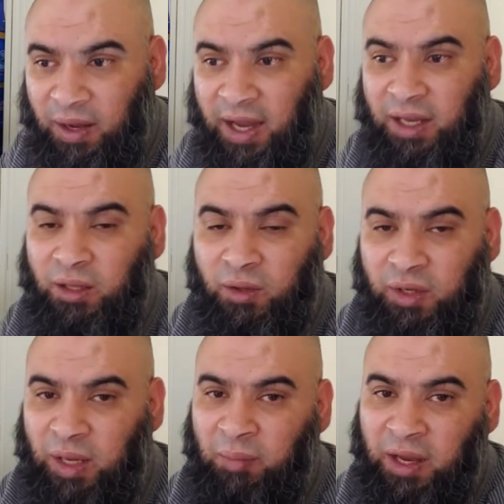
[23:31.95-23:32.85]
I
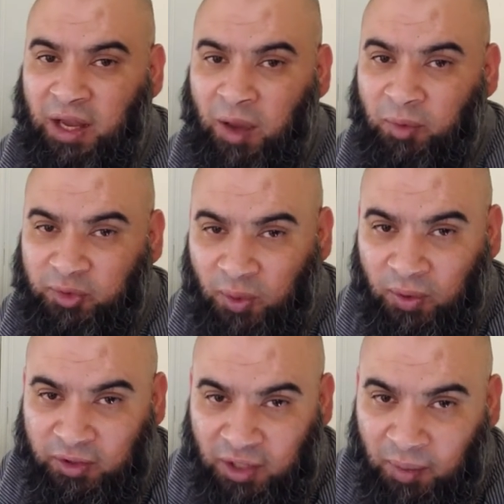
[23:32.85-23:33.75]
look at my comments
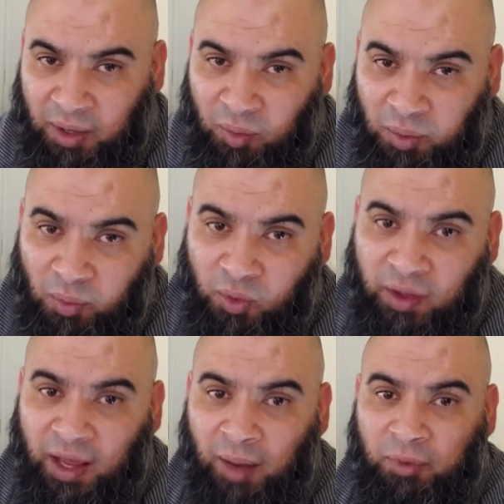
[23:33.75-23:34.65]
all the time, and I'll be more
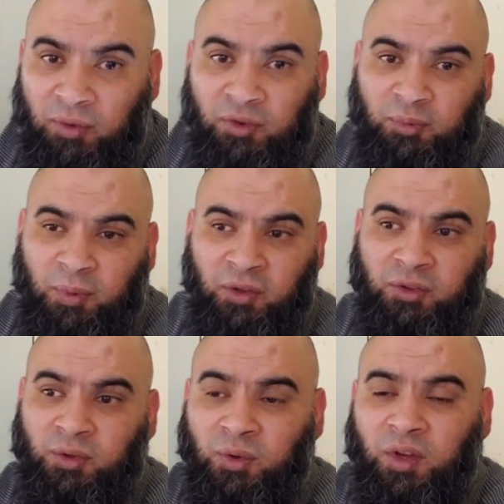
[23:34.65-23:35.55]
than happy to respond
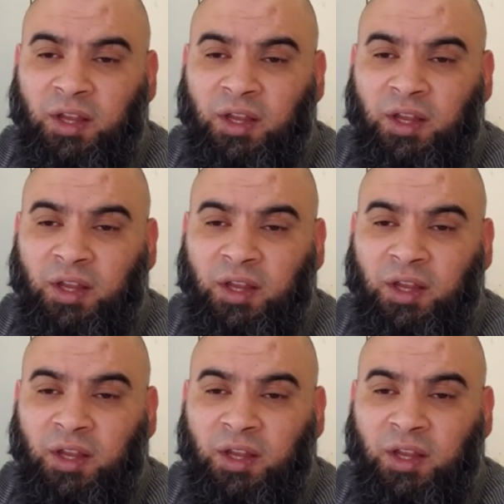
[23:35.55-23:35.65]
to you